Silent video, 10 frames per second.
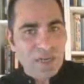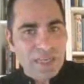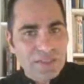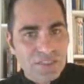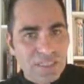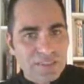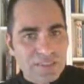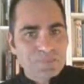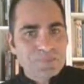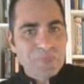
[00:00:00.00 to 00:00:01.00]

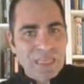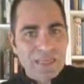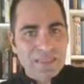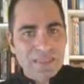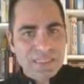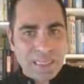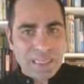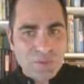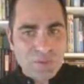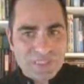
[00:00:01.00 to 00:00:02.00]
circulation,
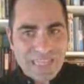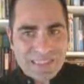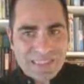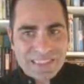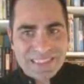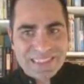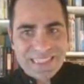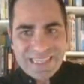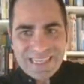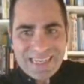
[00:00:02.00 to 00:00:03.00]
stagnation or
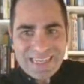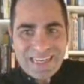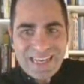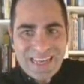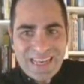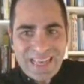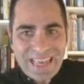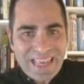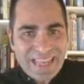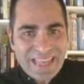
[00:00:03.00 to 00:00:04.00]
stasis,
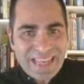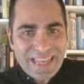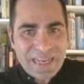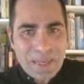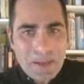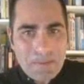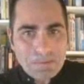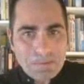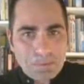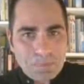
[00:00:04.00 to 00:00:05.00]
and
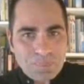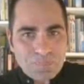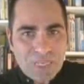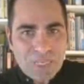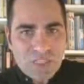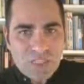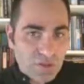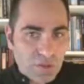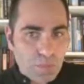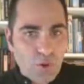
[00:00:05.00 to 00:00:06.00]

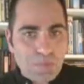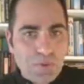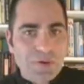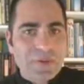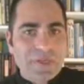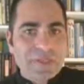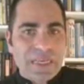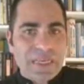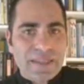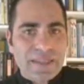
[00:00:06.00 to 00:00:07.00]
swollen or purple.
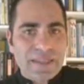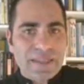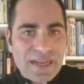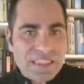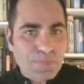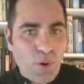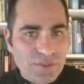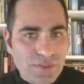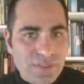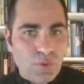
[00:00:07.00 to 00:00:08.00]
Tongue
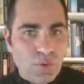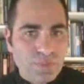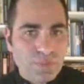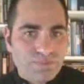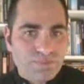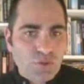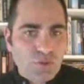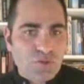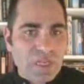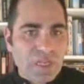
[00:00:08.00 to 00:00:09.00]
spots, so
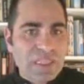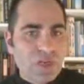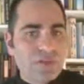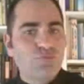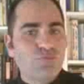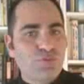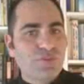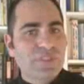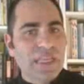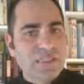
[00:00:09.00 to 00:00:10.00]
usually they will
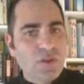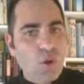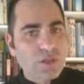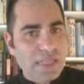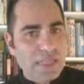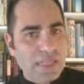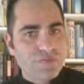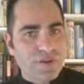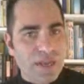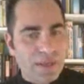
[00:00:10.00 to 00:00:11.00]
represent all kinds
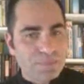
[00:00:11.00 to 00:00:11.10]
of